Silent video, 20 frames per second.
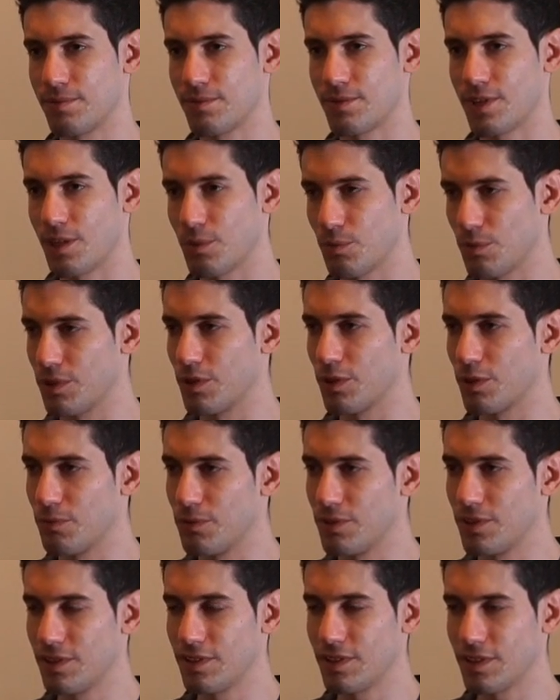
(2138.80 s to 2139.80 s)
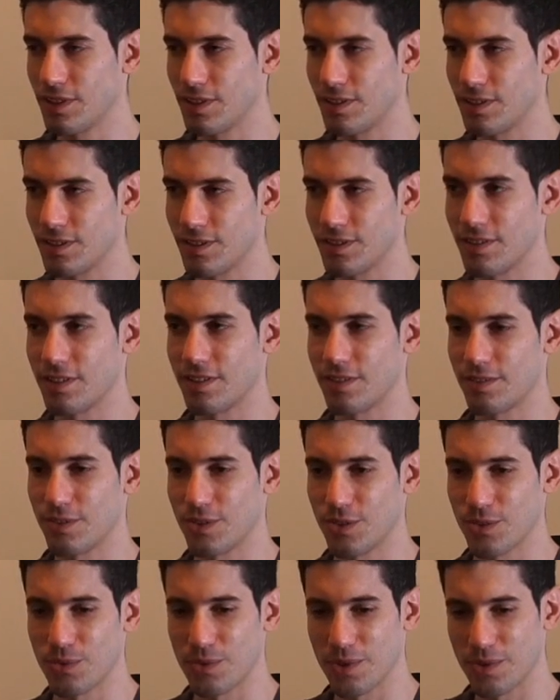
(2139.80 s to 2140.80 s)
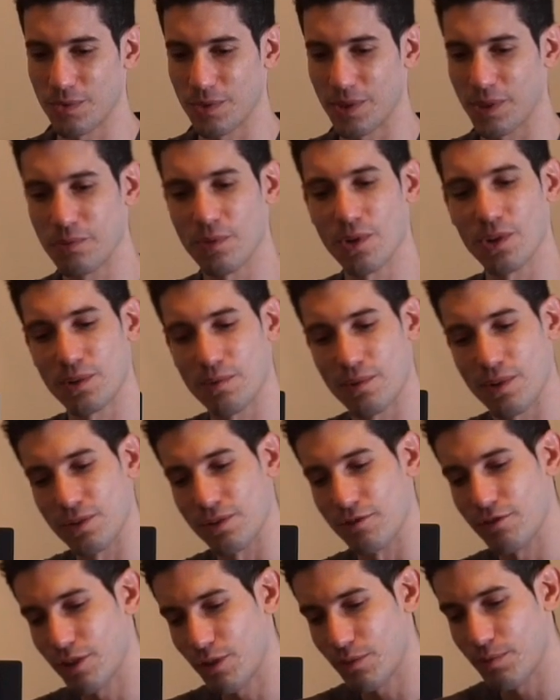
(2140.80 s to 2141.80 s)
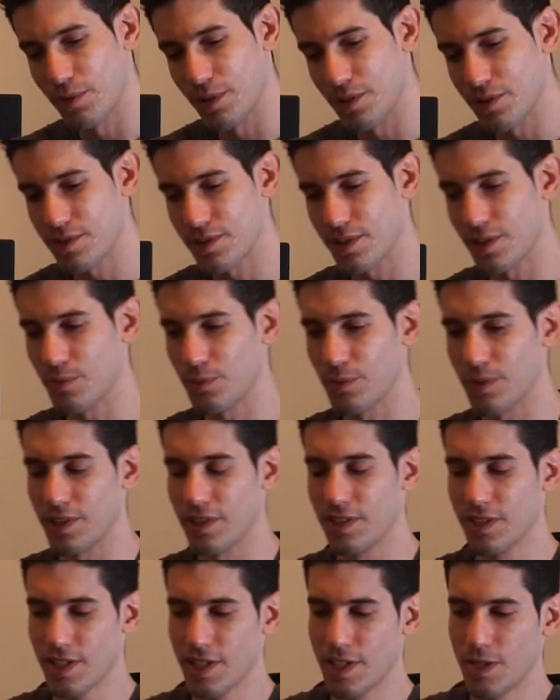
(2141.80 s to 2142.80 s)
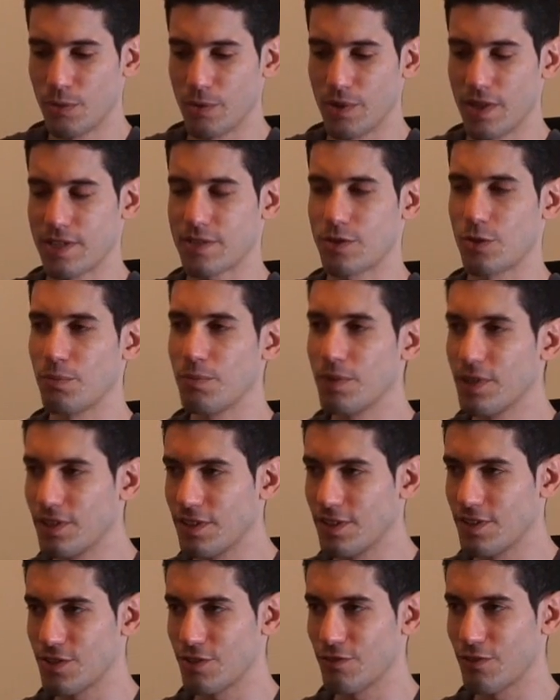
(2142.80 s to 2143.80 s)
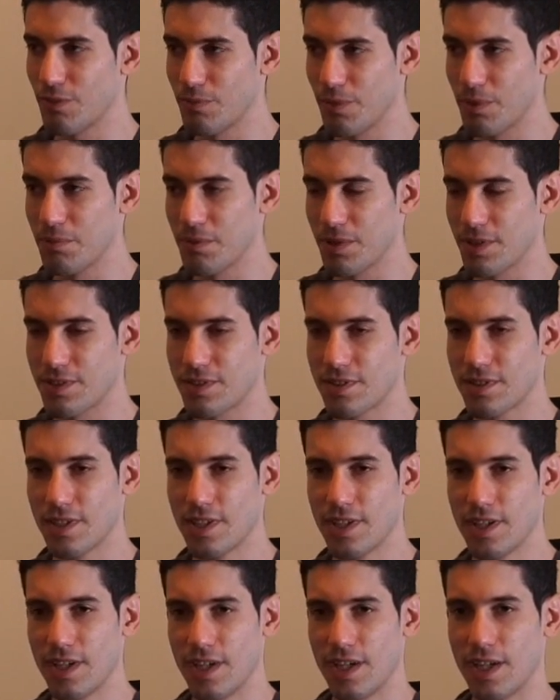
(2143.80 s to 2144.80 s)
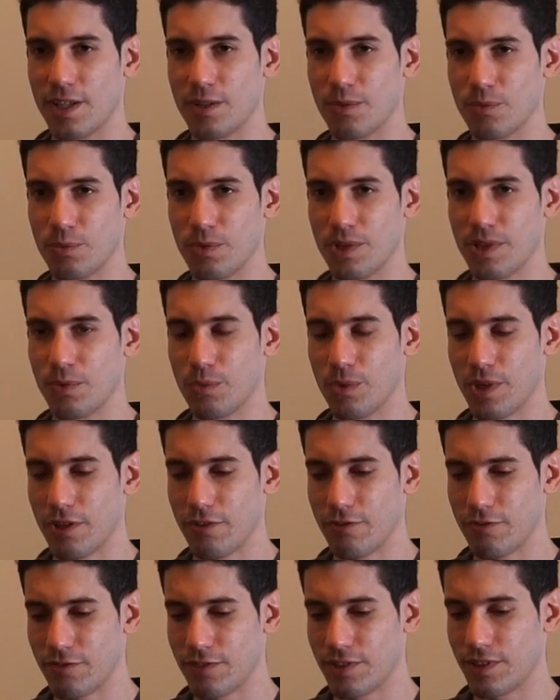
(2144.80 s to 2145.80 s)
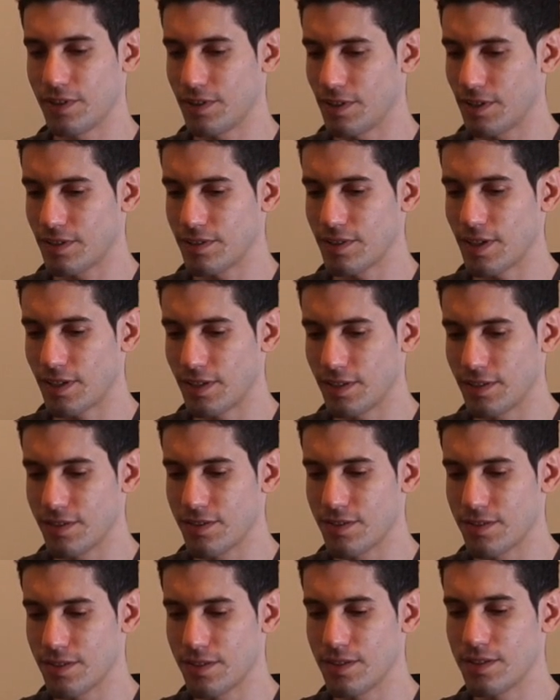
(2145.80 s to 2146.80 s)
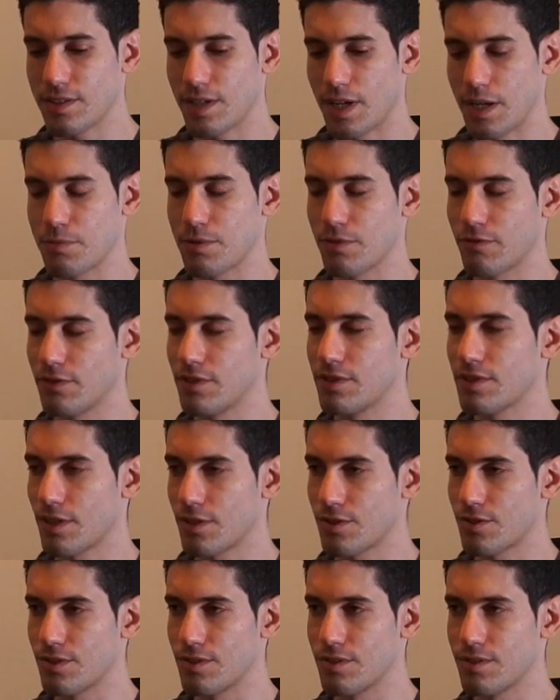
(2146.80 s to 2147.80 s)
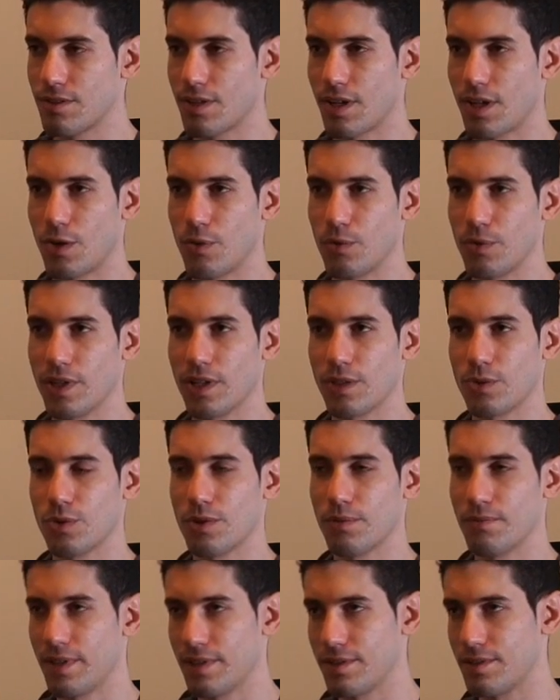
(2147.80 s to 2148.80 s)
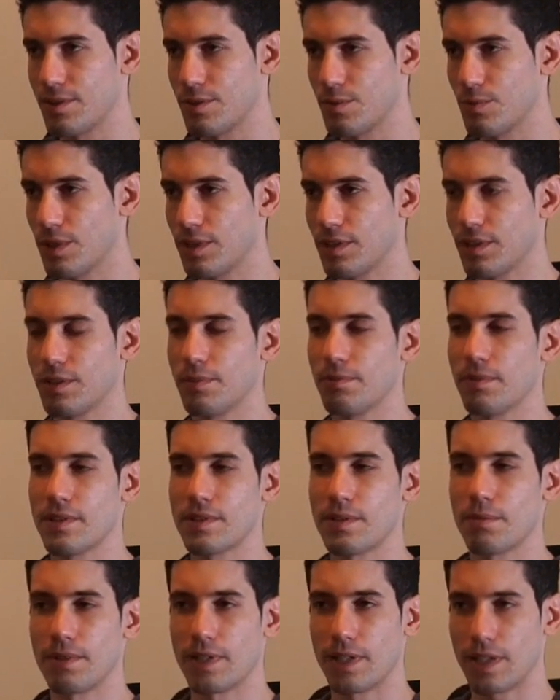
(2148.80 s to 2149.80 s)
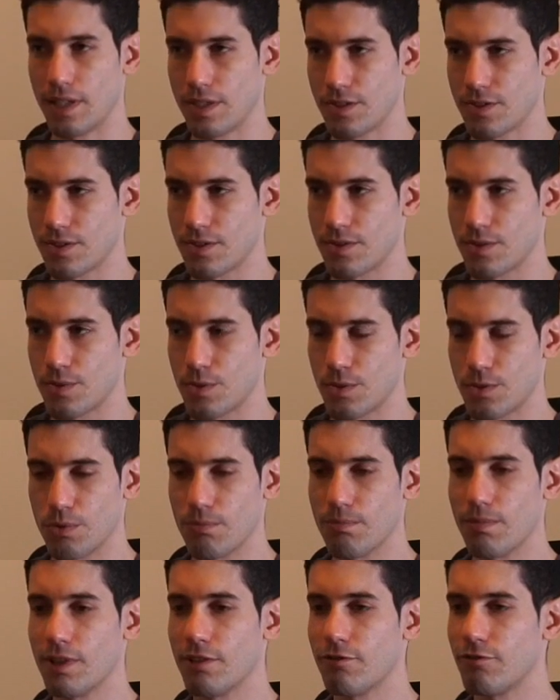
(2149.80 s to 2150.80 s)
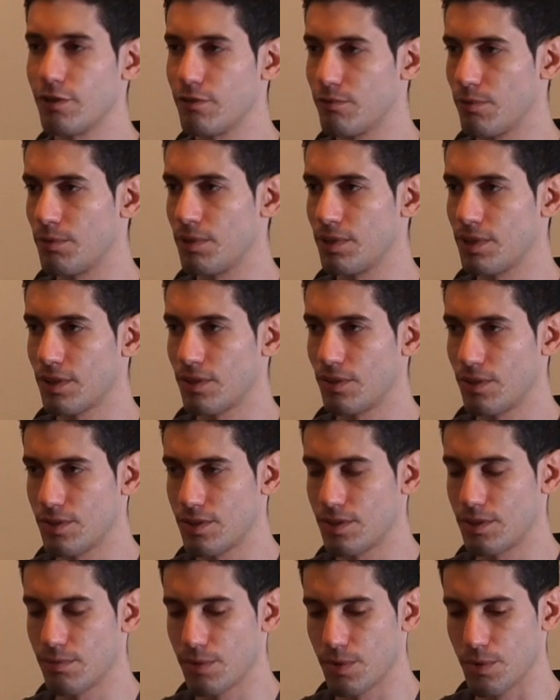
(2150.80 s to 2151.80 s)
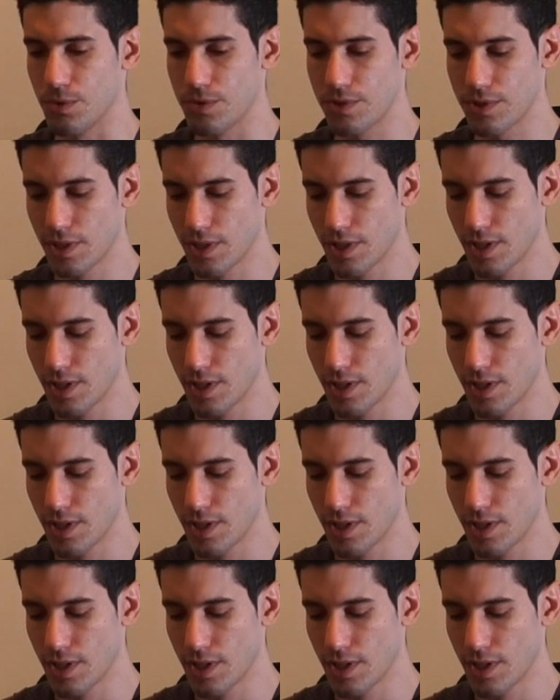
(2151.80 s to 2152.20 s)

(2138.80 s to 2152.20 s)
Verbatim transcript: chat with the community and uh, you know we, we, report about developments and we we ask opinions of our members and we, we have the, exactly these, these types of discussions how we get to the masses what are the best applications who would benefit from the technology the most yeah.